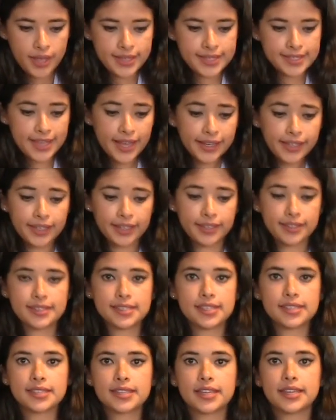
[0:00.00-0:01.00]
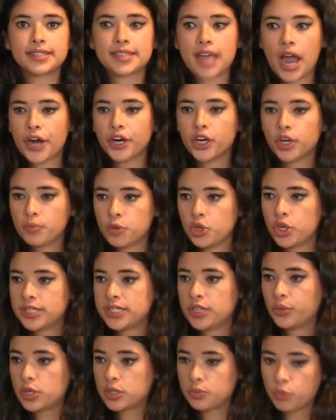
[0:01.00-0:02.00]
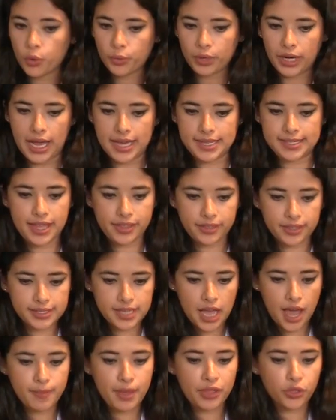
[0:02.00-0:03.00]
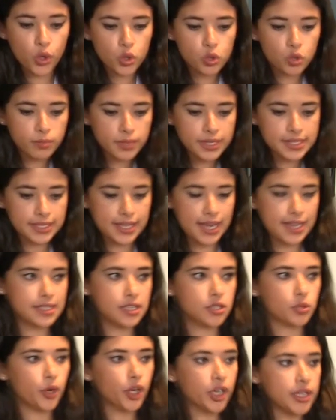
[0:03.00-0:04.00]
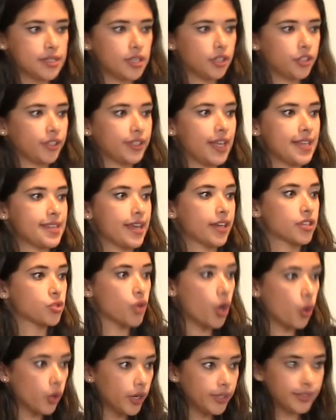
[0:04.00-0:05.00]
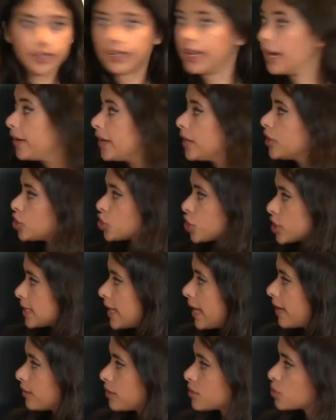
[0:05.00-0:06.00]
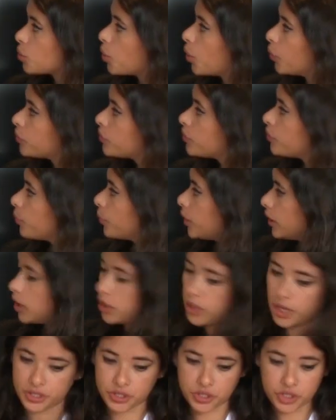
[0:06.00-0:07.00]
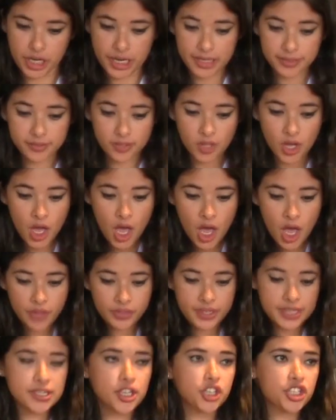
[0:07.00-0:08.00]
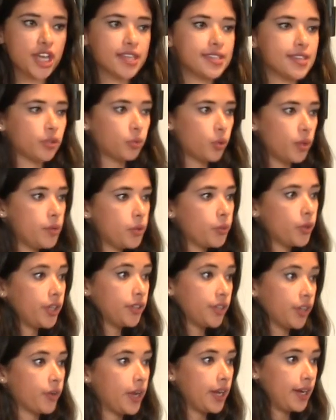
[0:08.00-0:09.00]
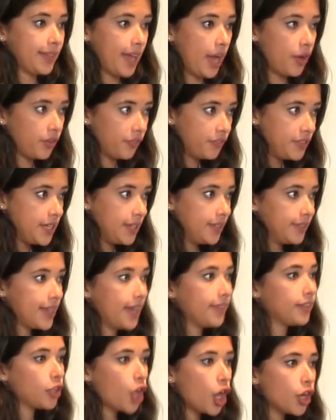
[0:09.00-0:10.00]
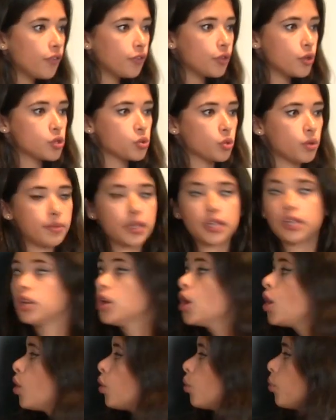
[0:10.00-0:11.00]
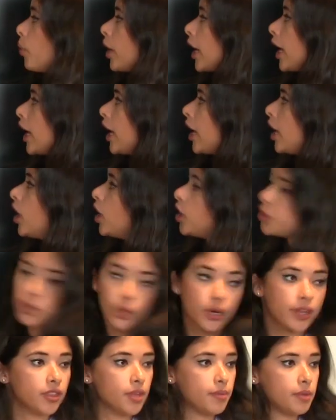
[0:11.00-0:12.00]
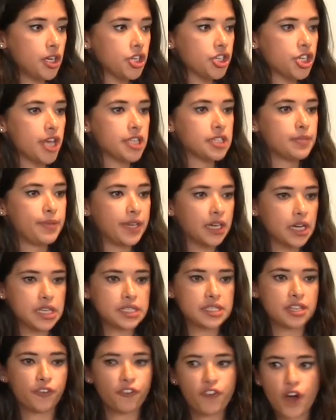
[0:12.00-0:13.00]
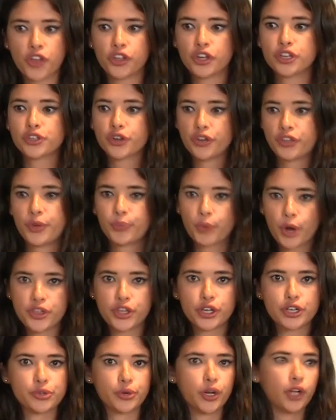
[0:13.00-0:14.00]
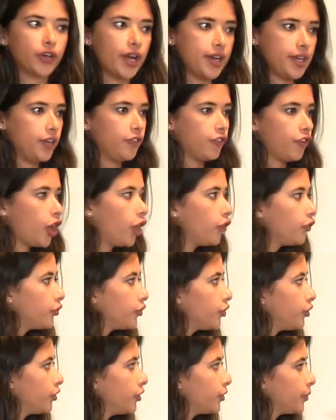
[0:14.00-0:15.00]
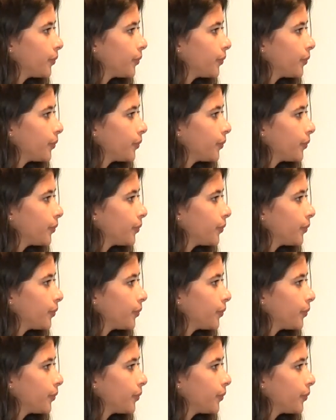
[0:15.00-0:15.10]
Second, since the entire community was mobilized at the time and those women's cases were considered as extraordinary, just like this quote will illustrate, this suggests that women were integrated out of need, and a lot of those women were joined the militias because their fathers or their brothers were already involved.